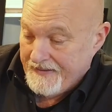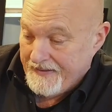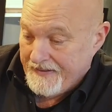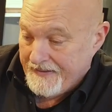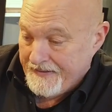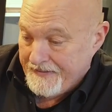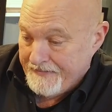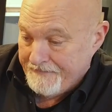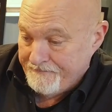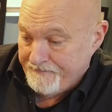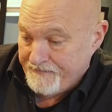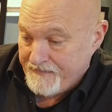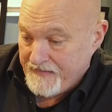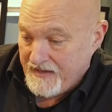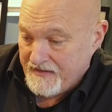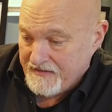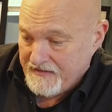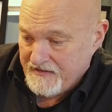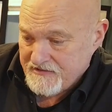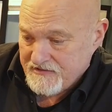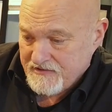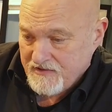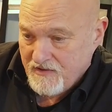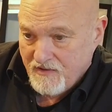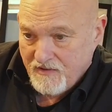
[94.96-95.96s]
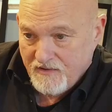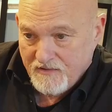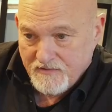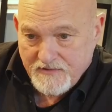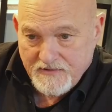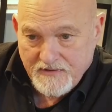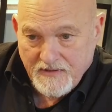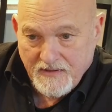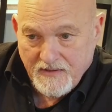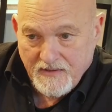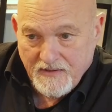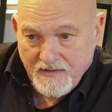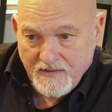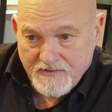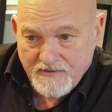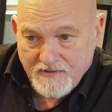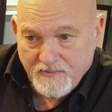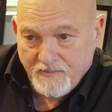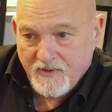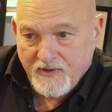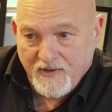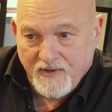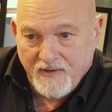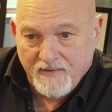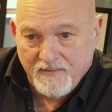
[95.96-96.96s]
And it's got
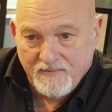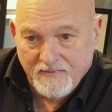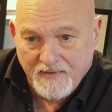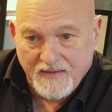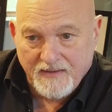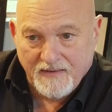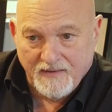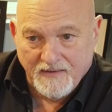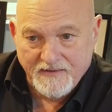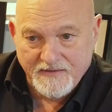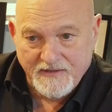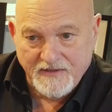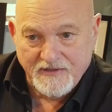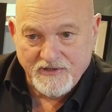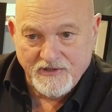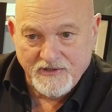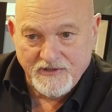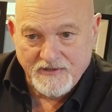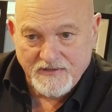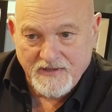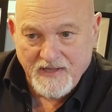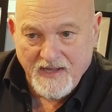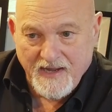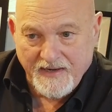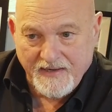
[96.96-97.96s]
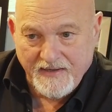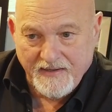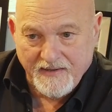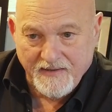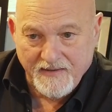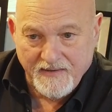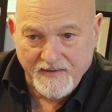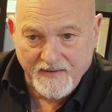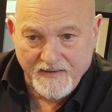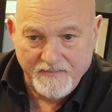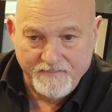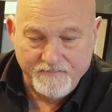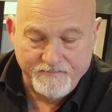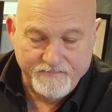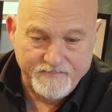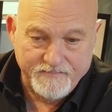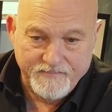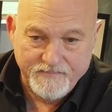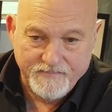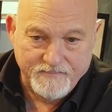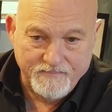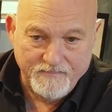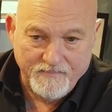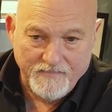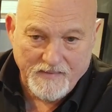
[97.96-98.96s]
some other little additions like what's
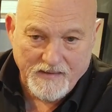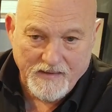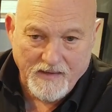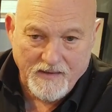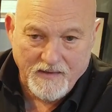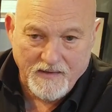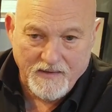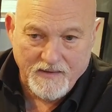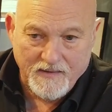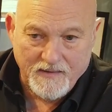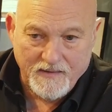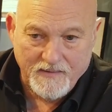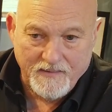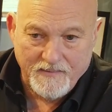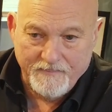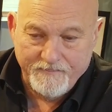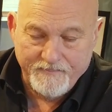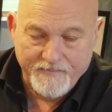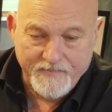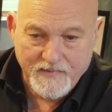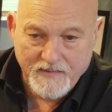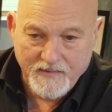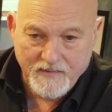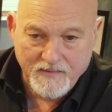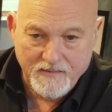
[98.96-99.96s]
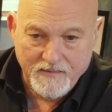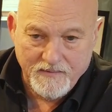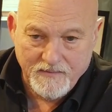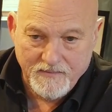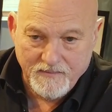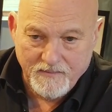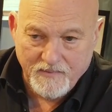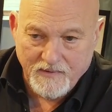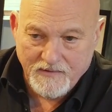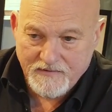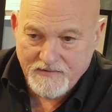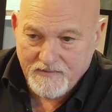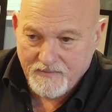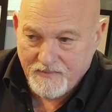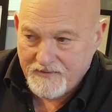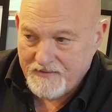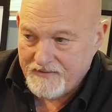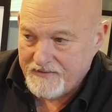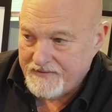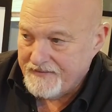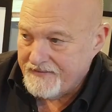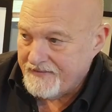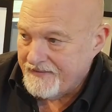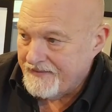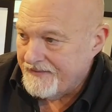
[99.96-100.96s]
the
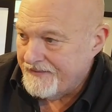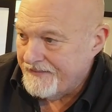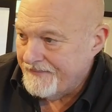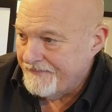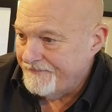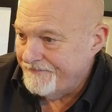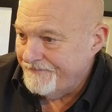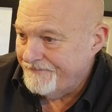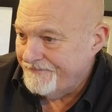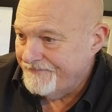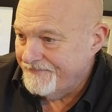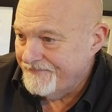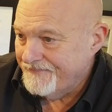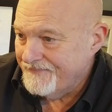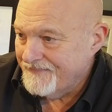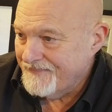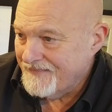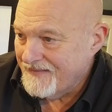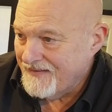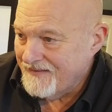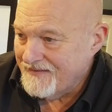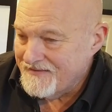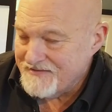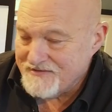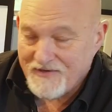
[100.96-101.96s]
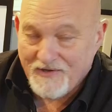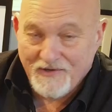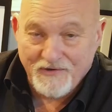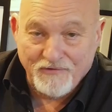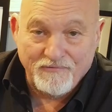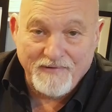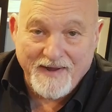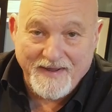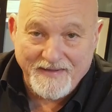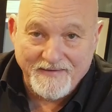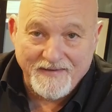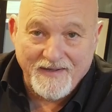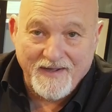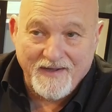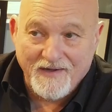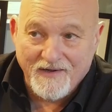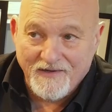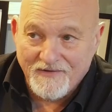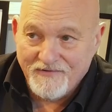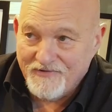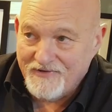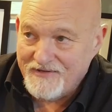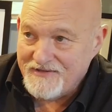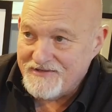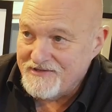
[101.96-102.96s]
word? It's got a red
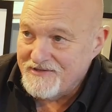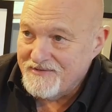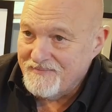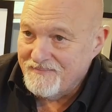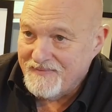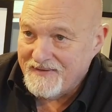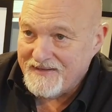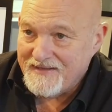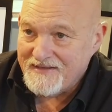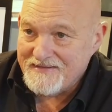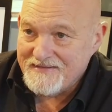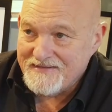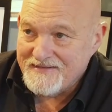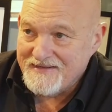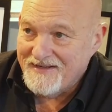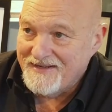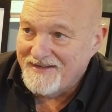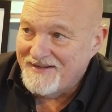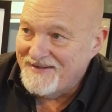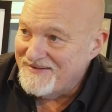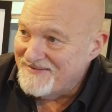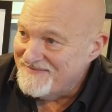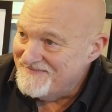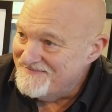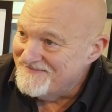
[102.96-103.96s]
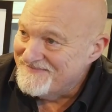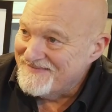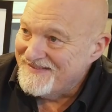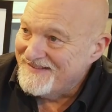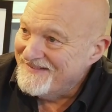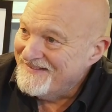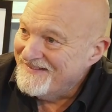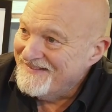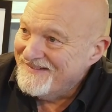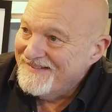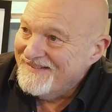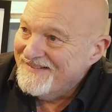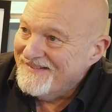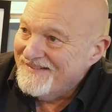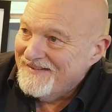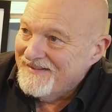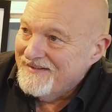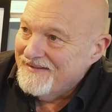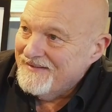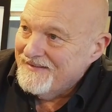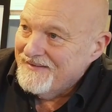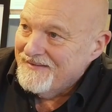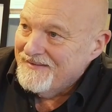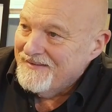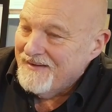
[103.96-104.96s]
cartridge, but it's
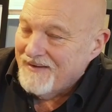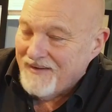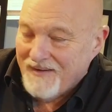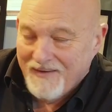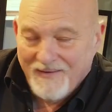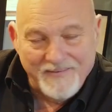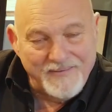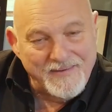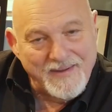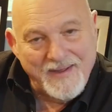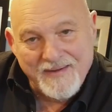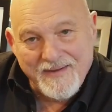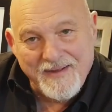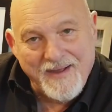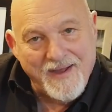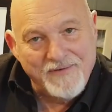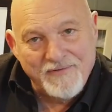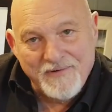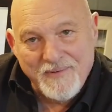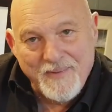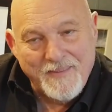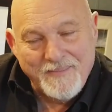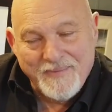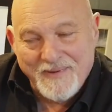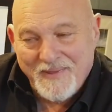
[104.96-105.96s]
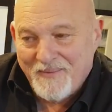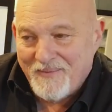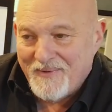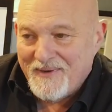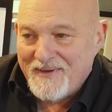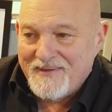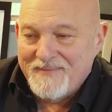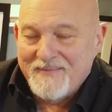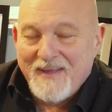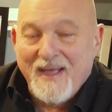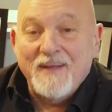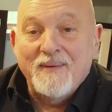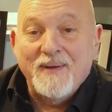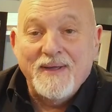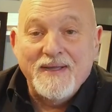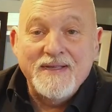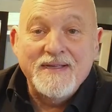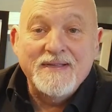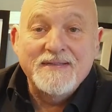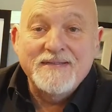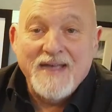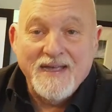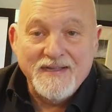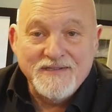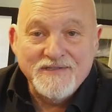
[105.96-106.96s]
I can't remember the word. Anyway,
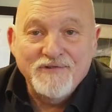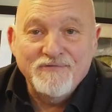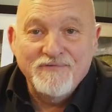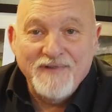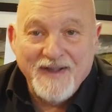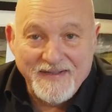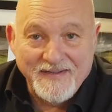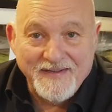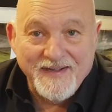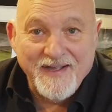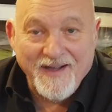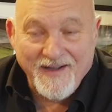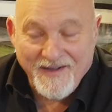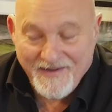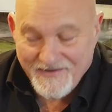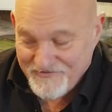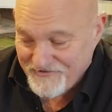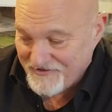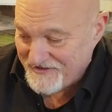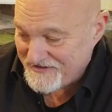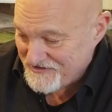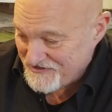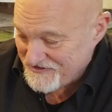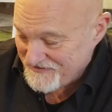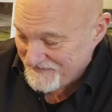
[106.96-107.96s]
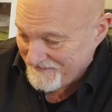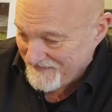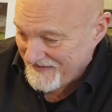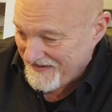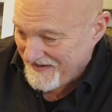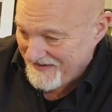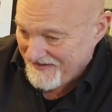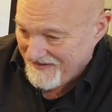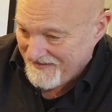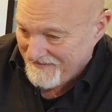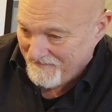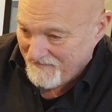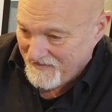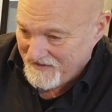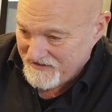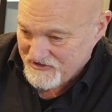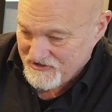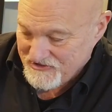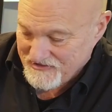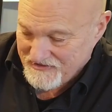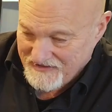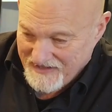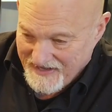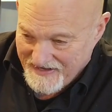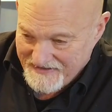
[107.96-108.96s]
it has a red cartridge,
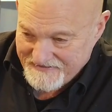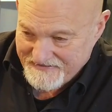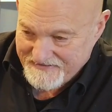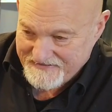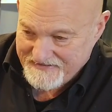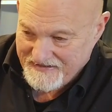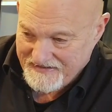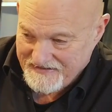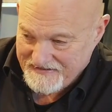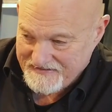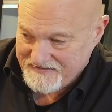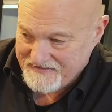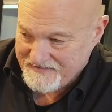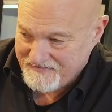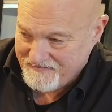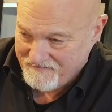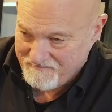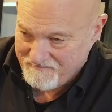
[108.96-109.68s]
which lets it